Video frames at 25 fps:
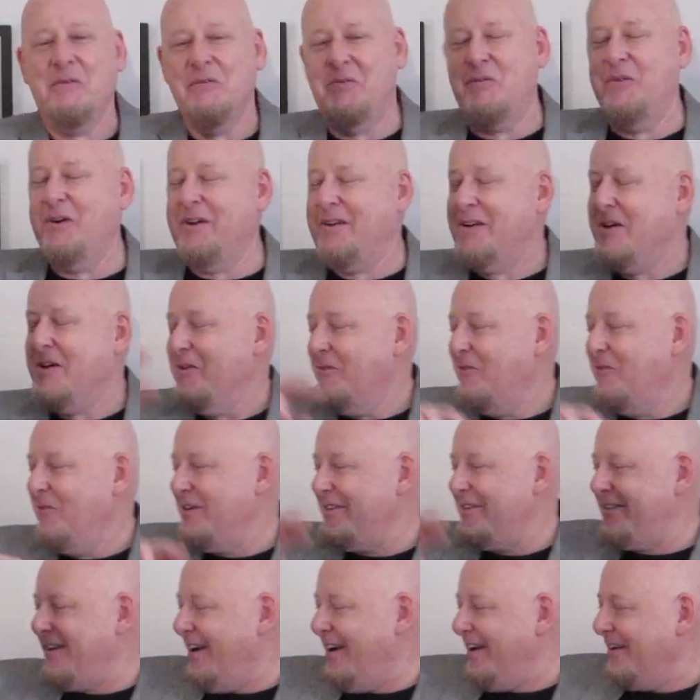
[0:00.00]

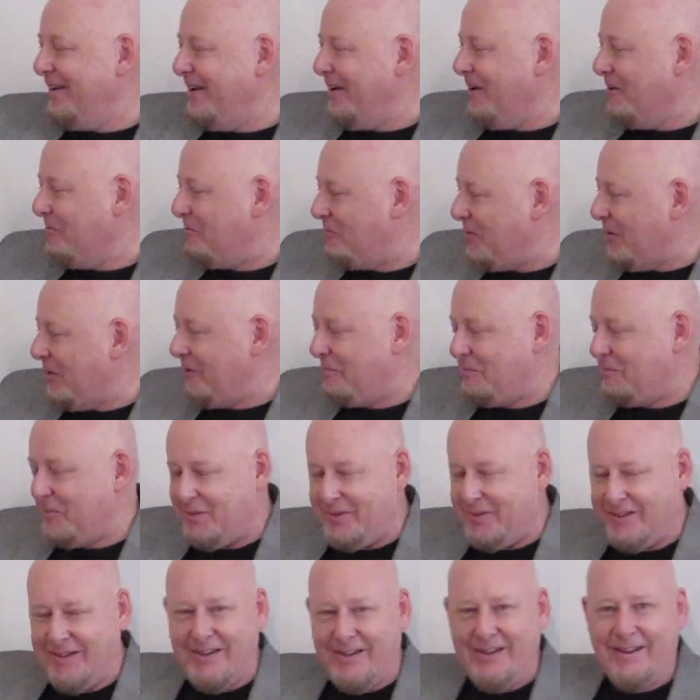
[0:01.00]
We're done here,
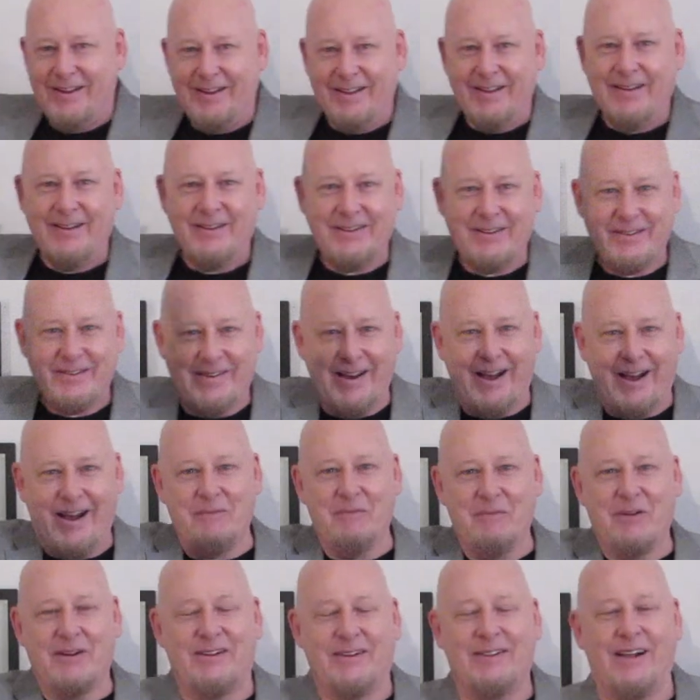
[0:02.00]
people.
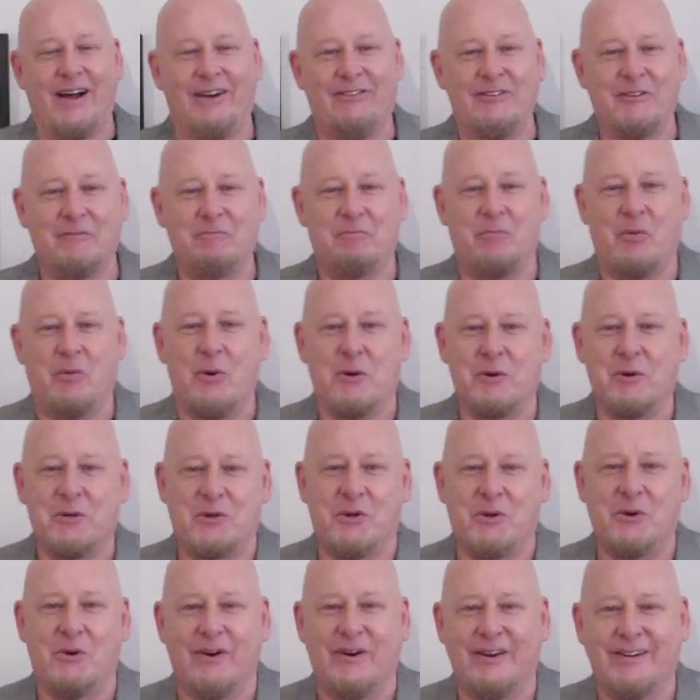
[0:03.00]
John McClellan, poor
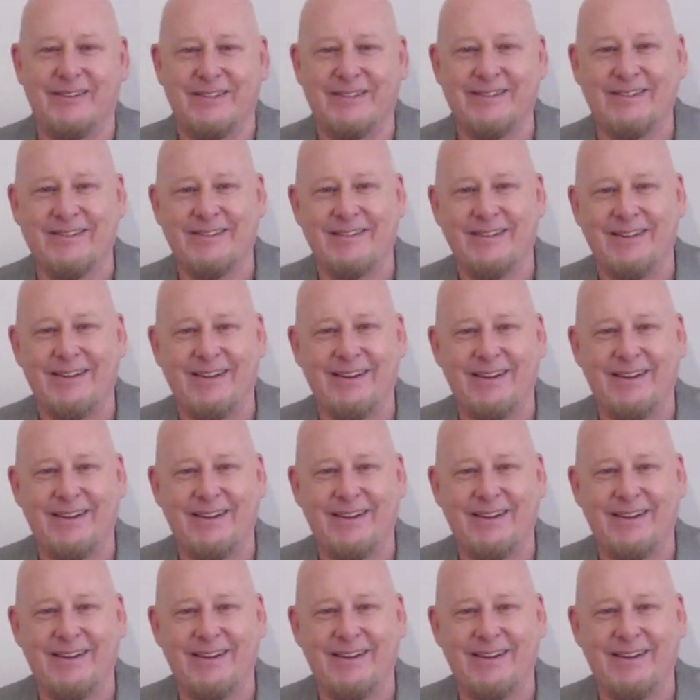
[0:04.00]
choice.